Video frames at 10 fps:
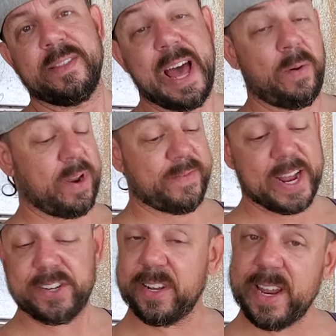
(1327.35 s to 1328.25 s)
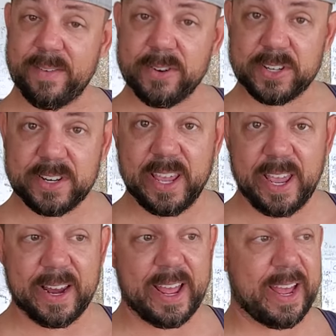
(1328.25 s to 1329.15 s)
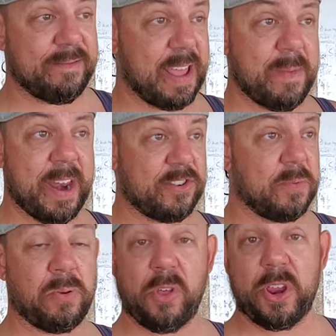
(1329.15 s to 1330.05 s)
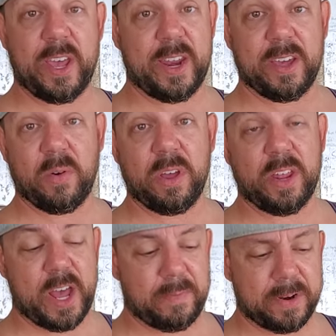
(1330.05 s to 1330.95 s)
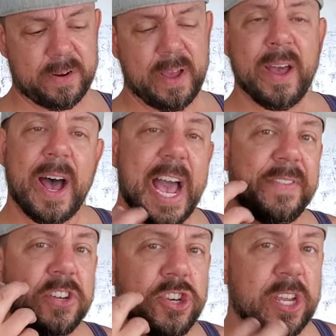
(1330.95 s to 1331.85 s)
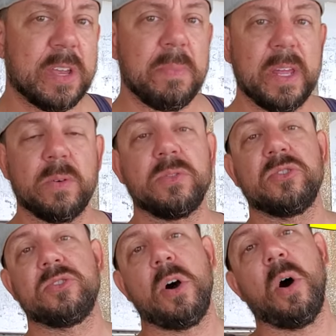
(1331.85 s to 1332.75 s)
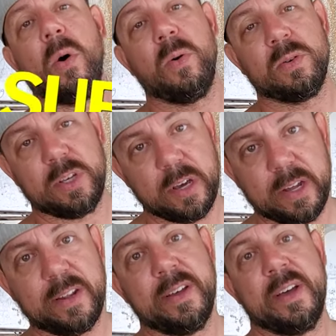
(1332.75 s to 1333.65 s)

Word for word: That one I've actually never seen. And they managed to pull it in and grill it up. And I had the cheek meat. It was so good.